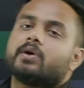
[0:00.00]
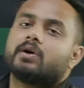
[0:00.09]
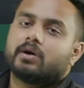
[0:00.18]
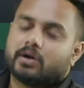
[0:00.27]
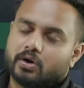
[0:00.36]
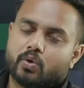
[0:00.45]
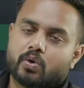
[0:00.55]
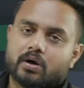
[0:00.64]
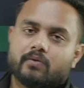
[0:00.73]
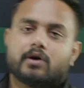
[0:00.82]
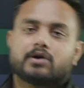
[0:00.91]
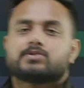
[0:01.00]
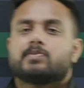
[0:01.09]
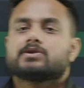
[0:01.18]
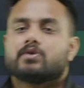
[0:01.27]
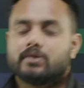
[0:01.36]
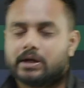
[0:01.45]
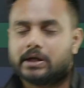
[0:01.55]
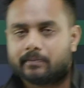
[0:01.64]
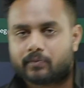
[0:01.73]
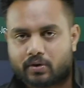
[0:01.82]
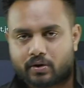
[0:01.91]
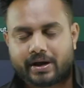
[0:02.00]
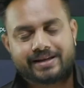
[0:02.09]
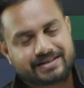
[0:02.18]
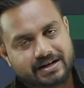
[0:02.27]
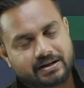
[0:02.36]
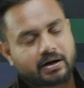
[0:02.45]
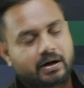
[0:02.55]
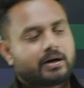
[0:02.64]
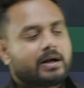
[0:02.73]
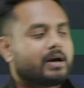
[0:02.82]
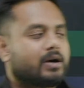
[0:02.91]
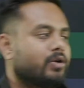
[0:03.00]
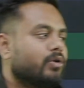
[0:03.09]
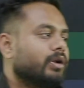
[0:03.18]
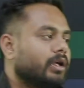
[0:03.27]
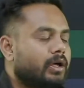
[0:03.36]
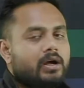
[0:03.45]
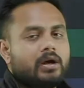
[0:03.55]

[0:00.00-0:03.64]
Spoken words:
local workspace only, okay, inside the current directory only.